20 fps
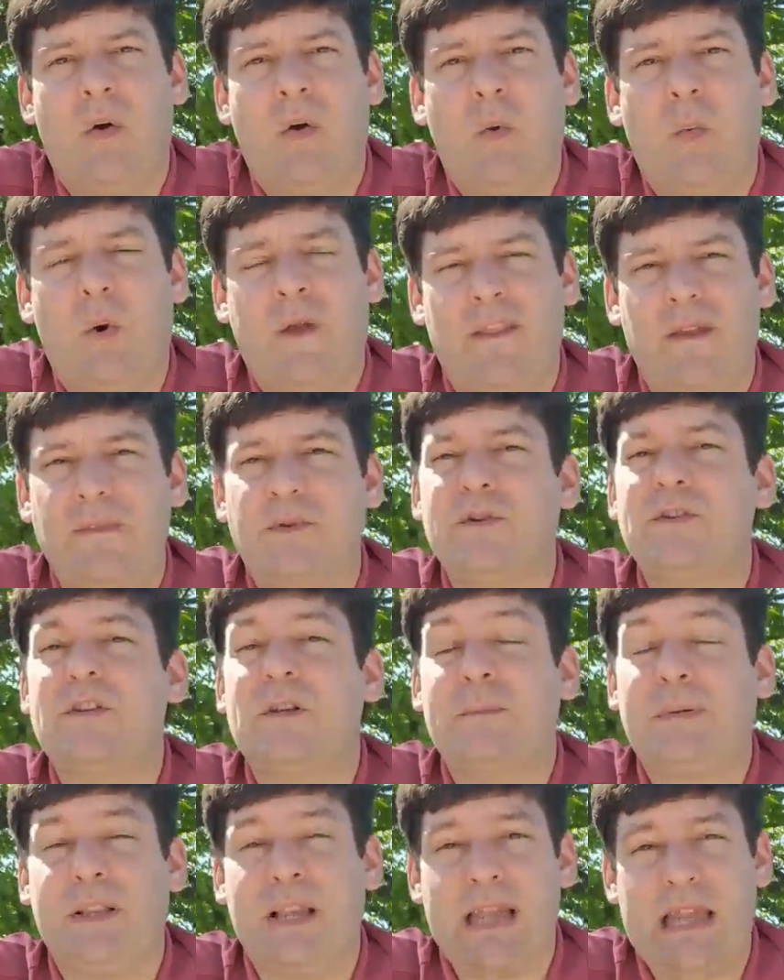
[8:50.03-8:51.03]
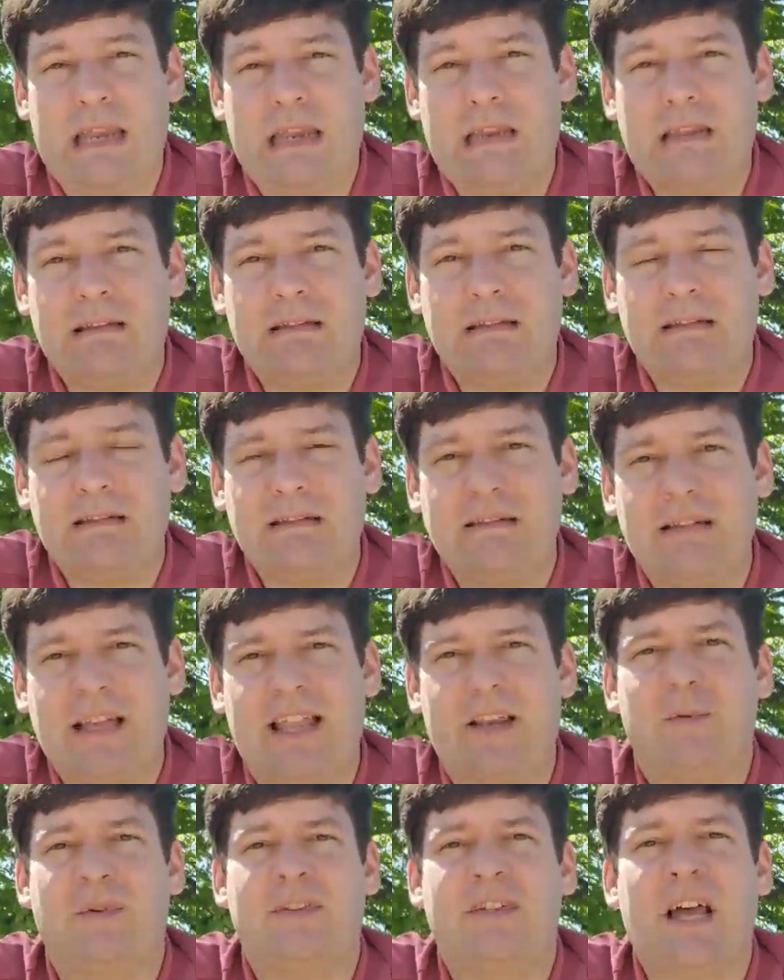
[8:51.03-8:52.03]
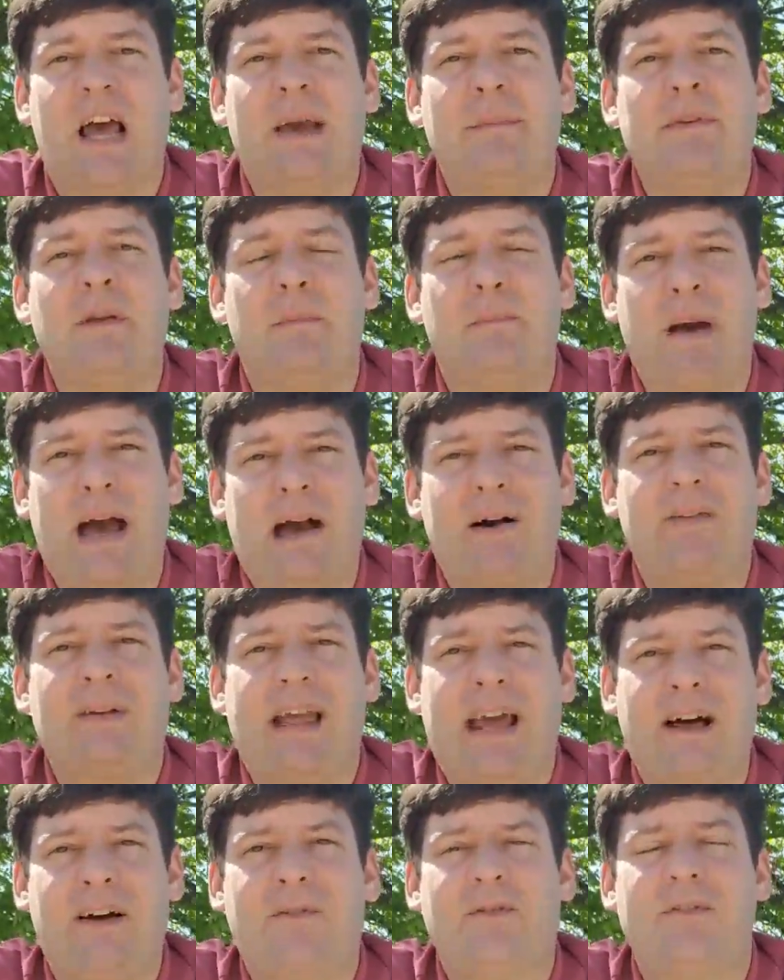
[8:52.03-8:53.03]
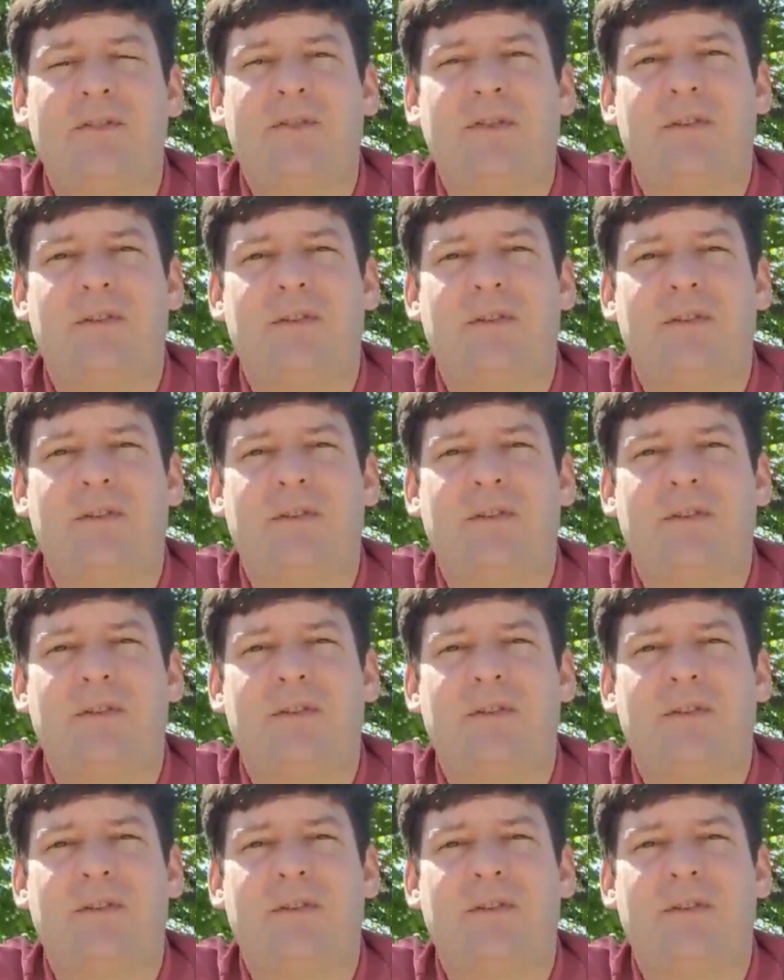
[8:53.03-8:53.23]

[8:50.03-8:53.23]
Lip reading: When the music played and it was time to bow down